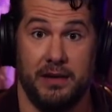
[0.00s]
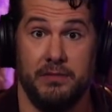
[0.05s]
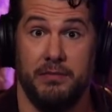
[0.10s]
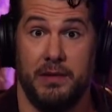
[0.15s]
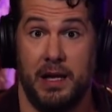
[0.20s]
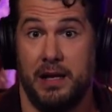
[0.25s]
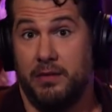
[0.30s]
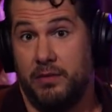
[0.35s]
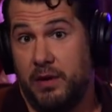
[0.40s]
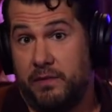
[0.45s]
Yeah. And
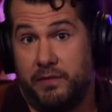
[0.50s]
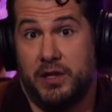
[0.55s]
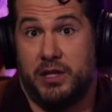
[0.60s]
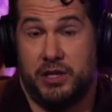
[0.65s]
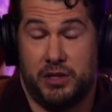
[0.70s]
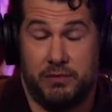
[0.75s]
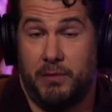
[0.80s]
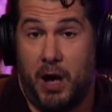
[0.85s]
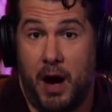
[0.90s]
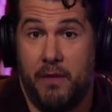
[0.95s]
then if it's
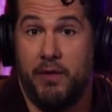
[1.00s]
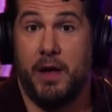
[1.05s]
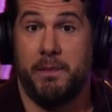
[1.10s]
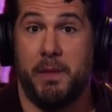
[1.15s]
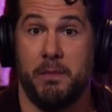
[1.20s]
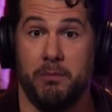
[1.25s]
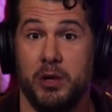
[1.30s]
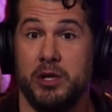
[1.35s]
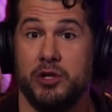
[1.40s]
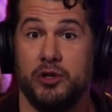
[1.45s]
covered up
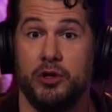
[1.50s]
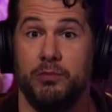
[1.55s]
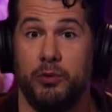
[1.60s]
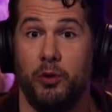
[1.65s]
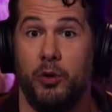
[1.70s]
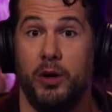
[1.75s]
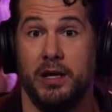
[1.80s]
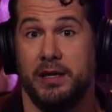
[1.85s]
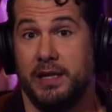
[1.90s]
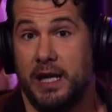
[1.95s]
in Bristol
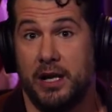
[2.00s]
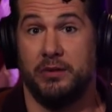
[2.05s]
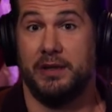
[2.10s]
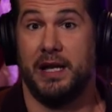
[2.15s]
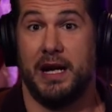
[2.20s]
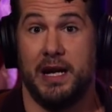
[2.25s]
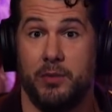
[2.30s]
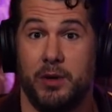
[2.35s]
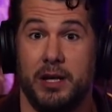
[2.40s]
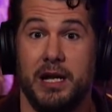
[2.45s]
board and they don't let
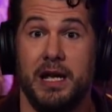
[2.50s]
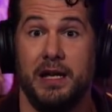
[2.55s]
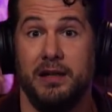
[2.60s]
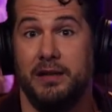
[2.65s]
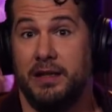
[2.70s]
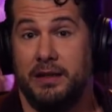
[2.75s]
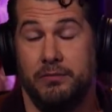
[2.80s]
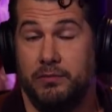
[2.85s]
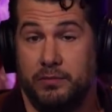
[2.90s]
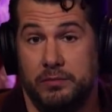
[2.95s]
anyone in,
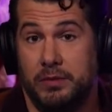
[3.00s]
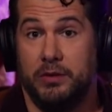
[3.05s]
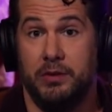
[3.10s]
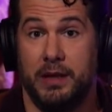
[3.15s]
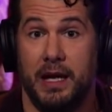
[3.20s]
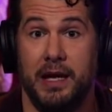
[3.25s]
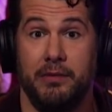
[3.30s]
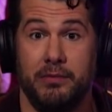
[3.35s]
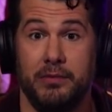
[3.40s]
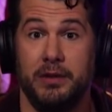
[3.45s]
then
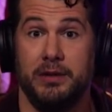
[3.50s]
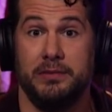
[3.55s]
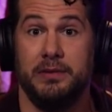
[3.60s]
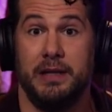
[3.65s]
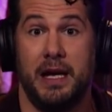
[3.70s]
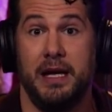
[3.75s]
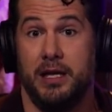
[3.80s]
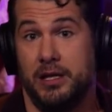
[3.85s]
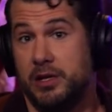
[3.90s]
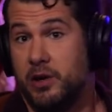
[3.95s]
okay, well,
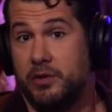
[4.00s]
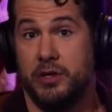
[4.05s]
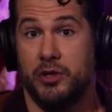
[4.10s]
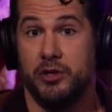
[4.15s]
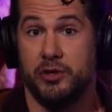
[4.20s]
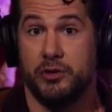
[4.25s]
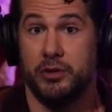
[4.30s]
now you know that you're